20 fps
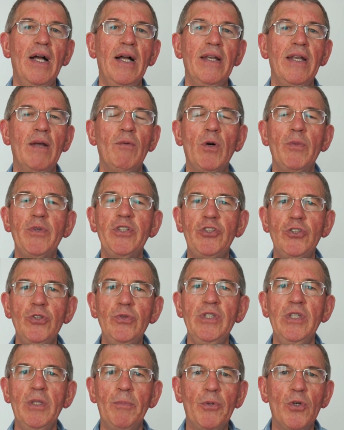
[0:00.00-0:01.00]
Now, what we
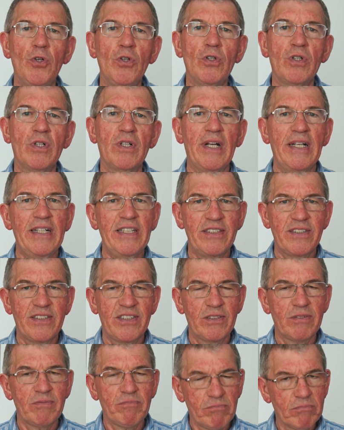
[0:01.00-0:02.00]
do in the book, and
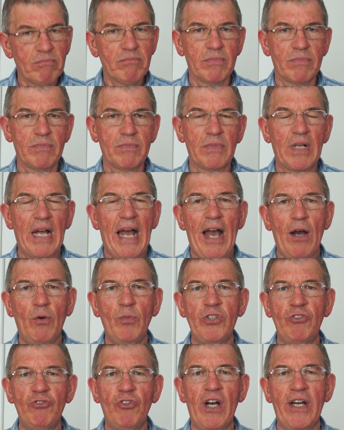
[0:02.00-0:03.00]
it's how
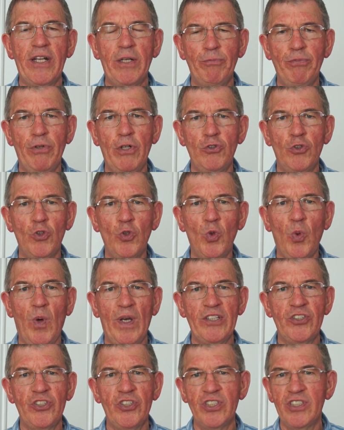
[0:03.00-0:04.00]
we try and approach all
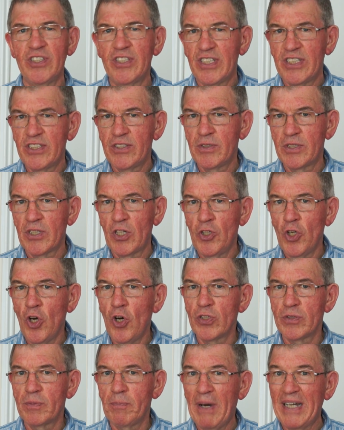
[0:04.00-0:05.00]
questions, is
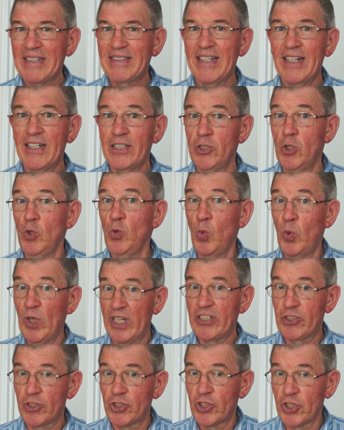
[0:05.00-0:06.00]
not by telling you
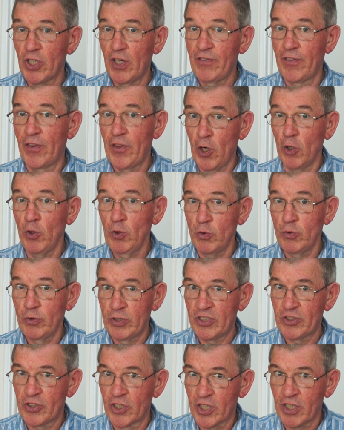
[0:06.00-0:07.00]
which of those
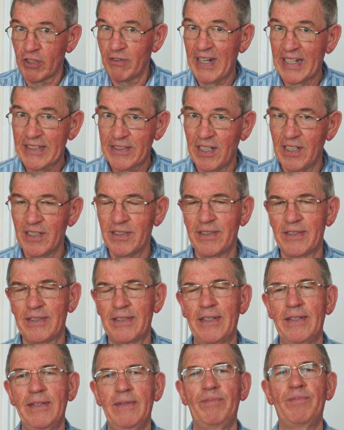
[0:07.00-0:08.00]
is the correct
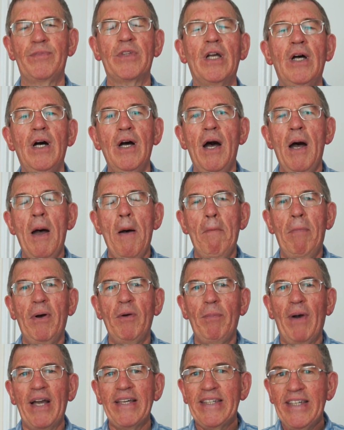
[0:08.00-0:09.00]
answer,
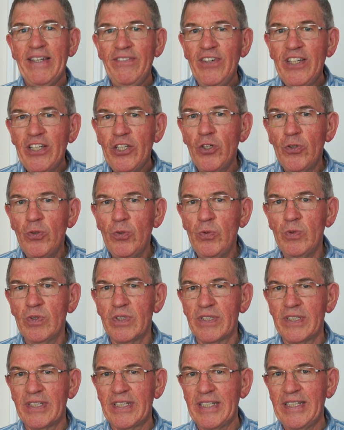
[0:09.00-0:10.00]
but by giving you
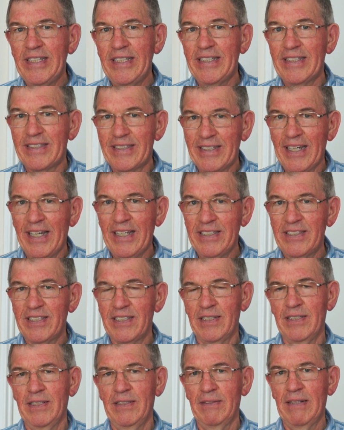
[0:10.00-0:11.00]
the
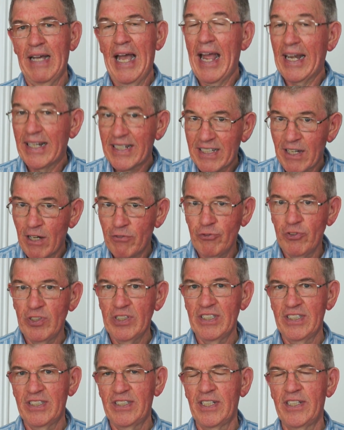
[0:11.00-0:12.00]
data and
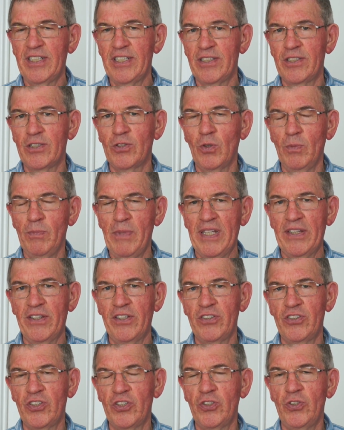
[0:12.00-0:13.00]
covering the statistical
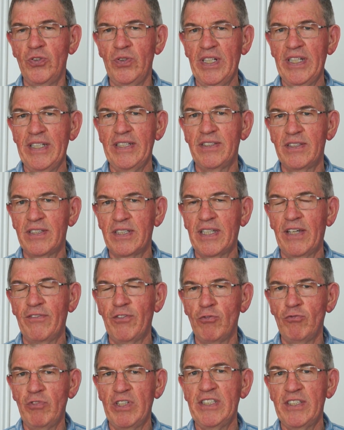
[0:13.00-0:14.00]
methods that you need to give
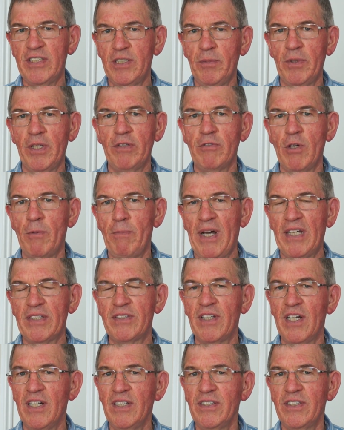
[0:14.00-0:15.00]
a reasonably
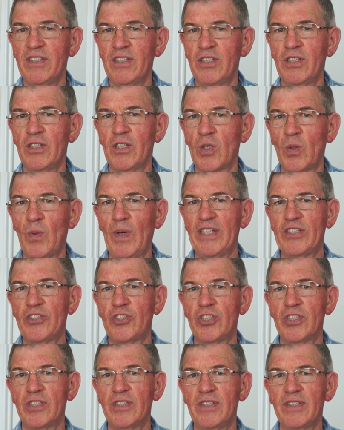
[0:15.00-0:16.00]
robust answer to the
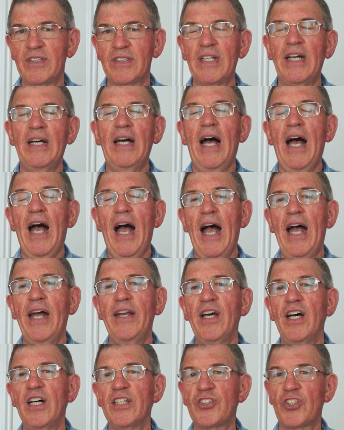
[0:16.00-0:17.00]
questions,
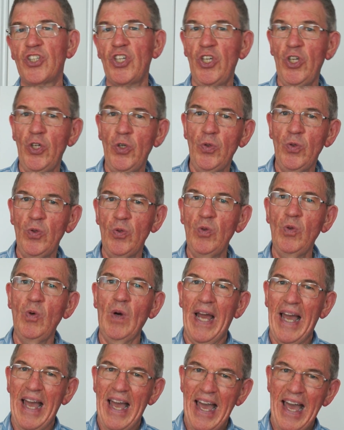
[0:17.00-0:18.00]
and ask you,
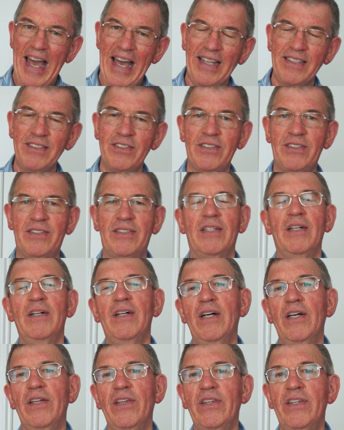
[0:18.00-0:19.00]
as
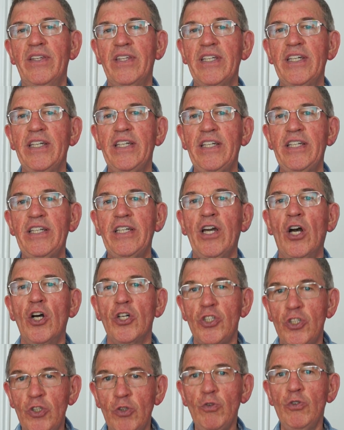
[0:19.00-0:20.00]
the
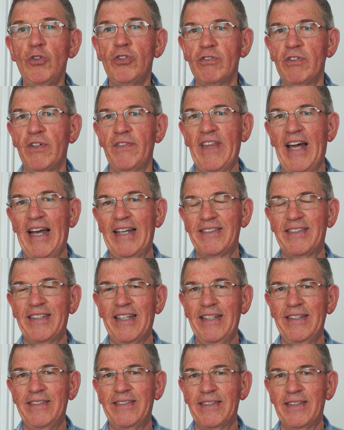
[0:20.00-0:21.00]
user of that
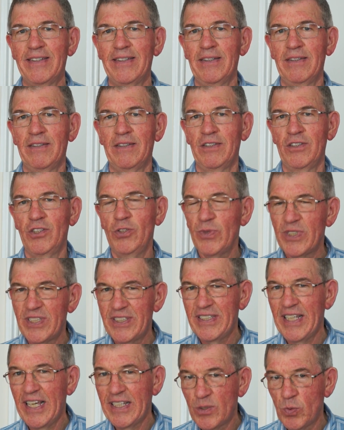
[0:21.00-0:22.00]
data, to
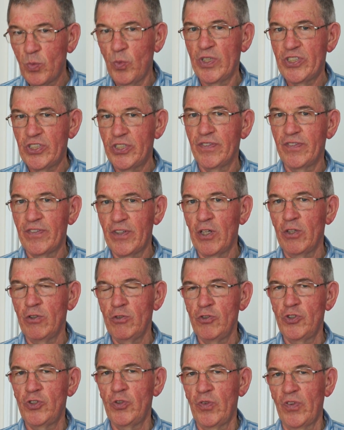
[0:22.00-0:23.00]
assess which of
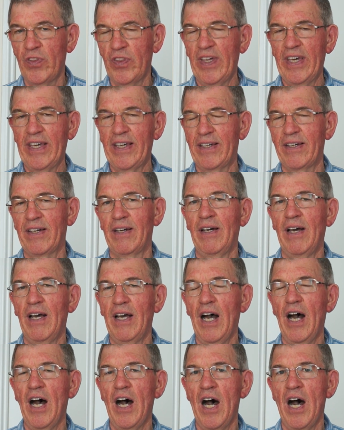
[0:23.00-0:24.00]
those you think
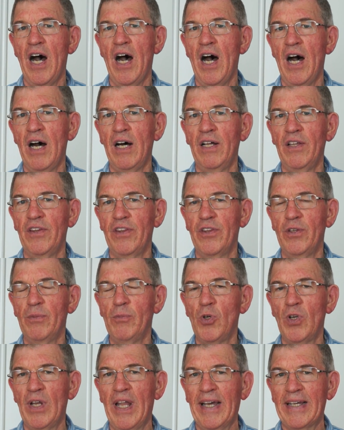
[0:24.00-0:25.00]
are the
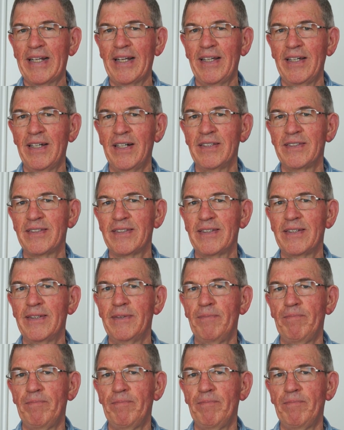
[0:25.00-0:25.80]
more likely answer.